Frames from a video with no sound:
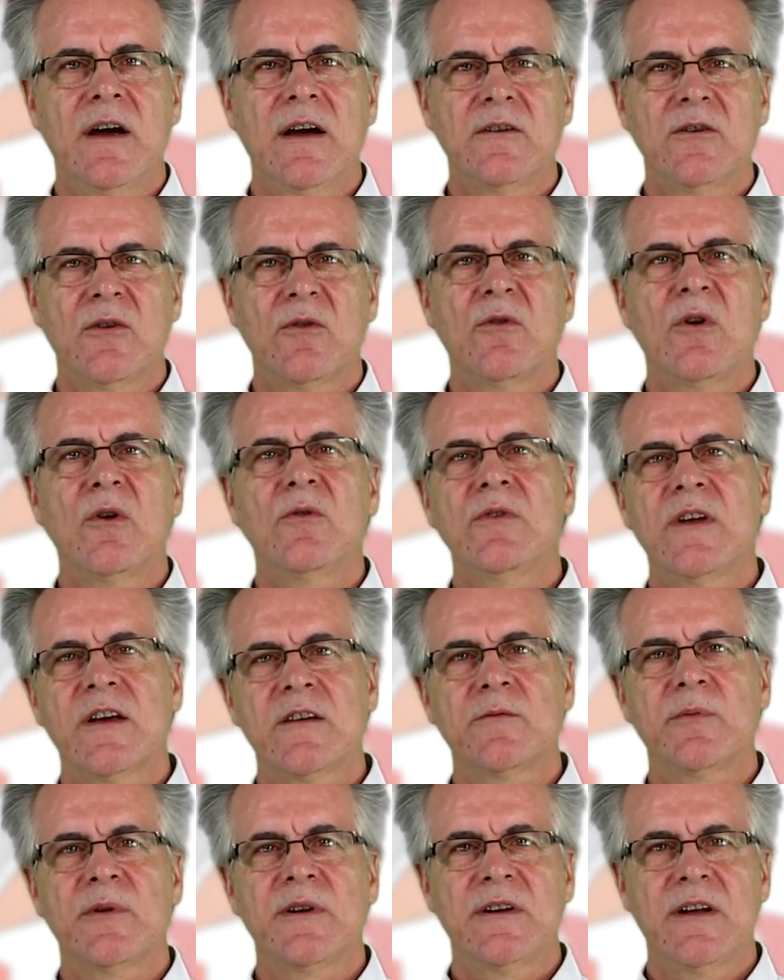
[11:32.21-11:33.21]
at our own
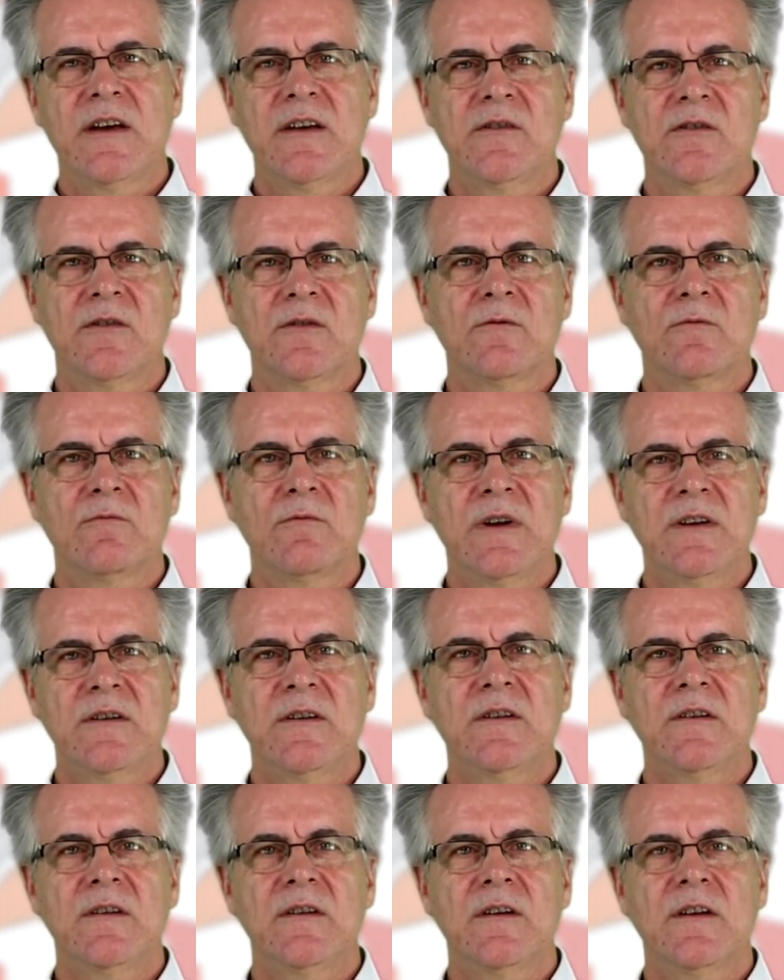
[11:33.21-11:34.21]
explanation
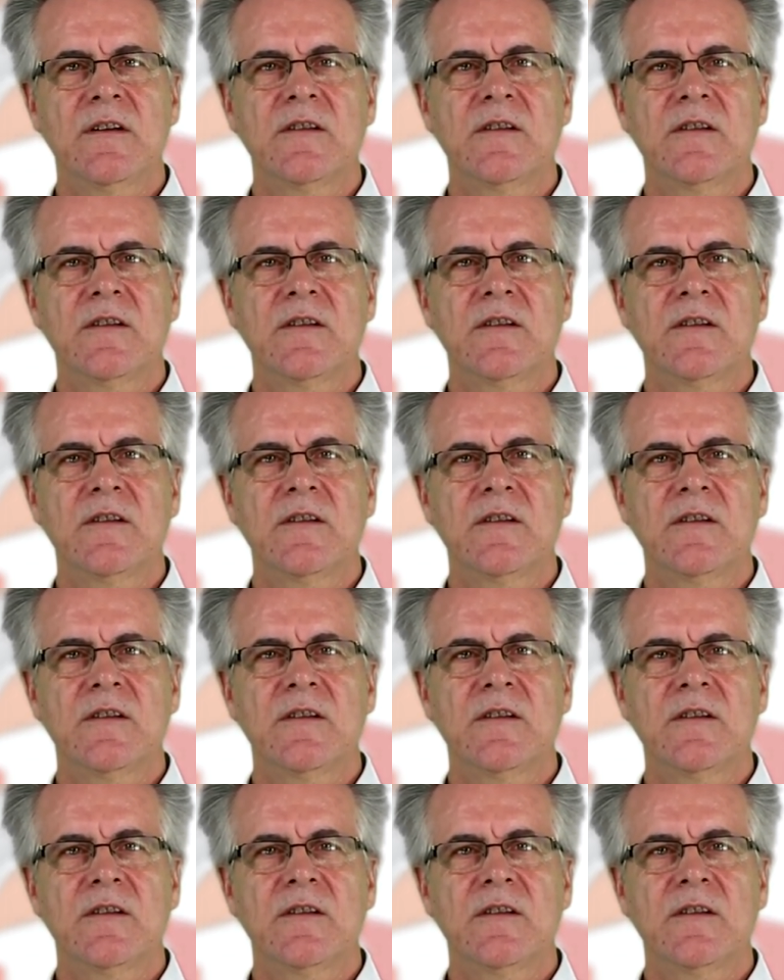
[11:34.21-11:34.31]
written